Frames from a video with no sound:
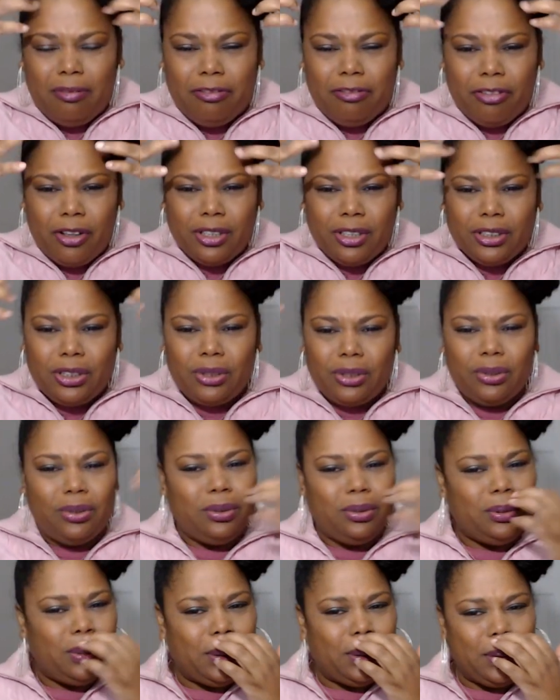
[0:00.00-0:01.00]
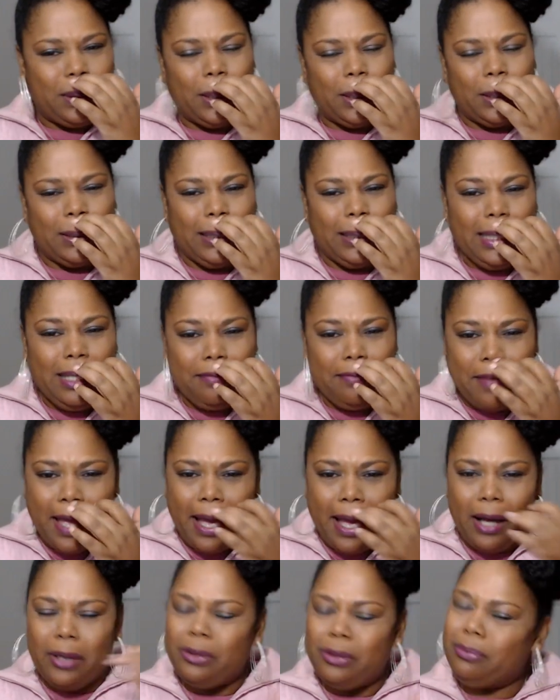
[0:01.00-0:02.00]
frontal leave
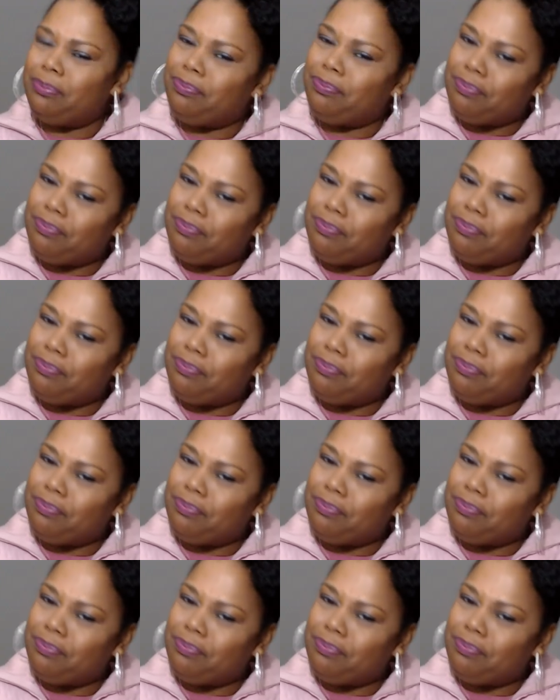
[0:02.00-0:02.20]
out.